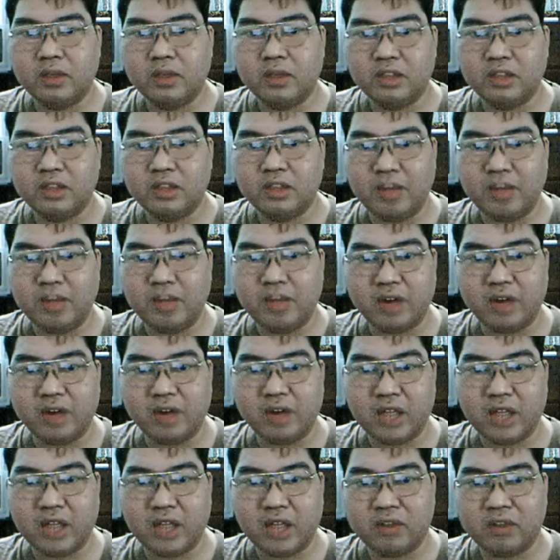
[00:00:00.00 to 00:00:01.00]
The same
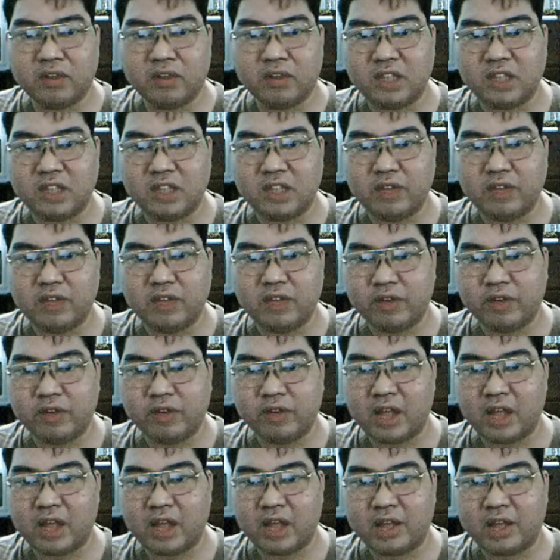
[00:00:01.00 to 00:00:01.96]
child can receive different